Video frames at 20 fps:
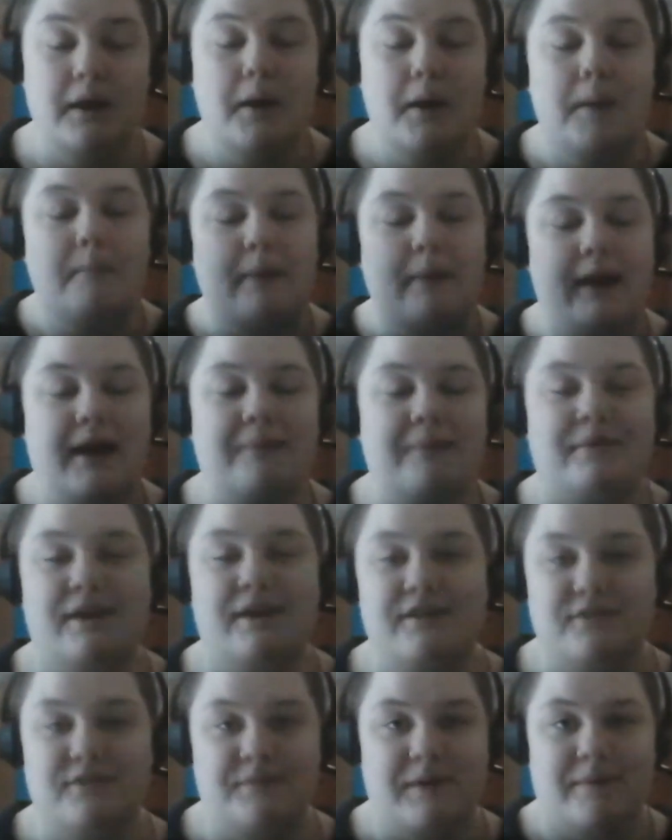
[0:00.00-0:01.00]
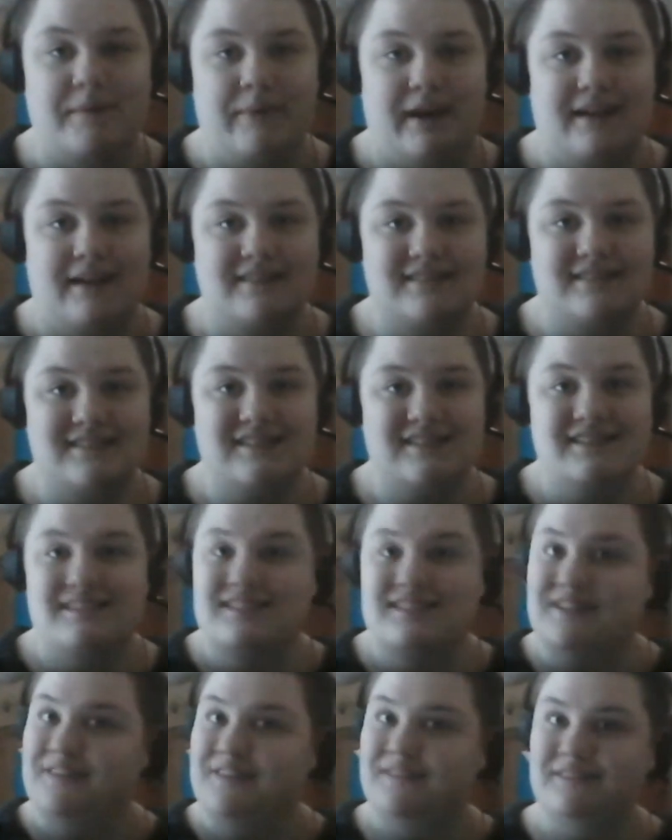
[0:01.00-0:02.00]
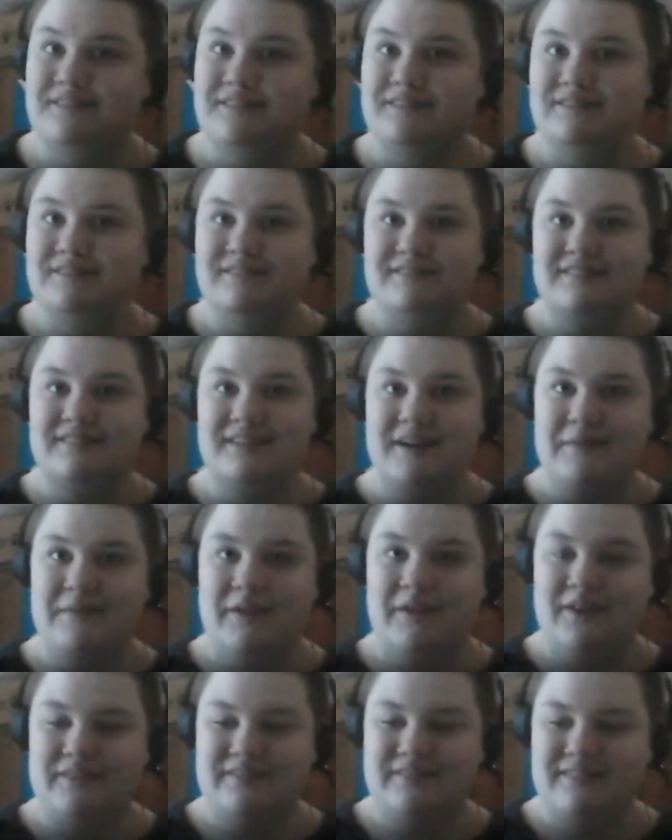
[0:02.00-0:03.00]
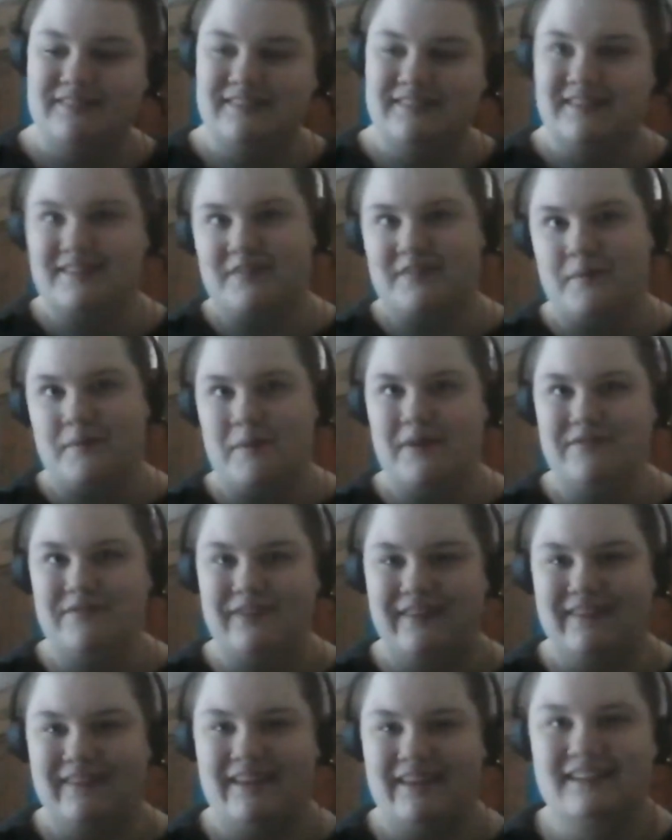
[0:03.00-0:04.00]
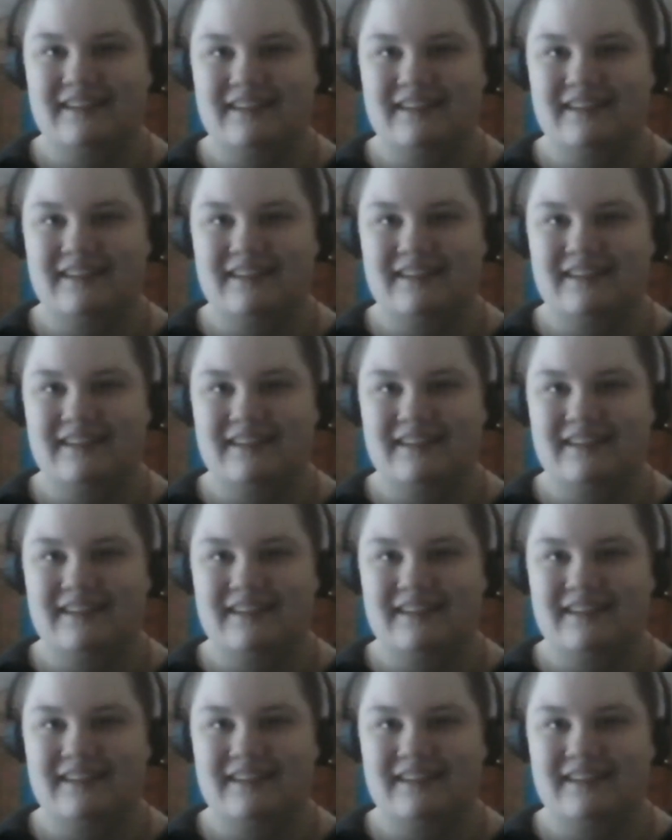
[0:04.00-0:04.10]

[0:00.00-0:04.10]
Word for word: but I am going to do my best. So come along, let's have a bit of fun then.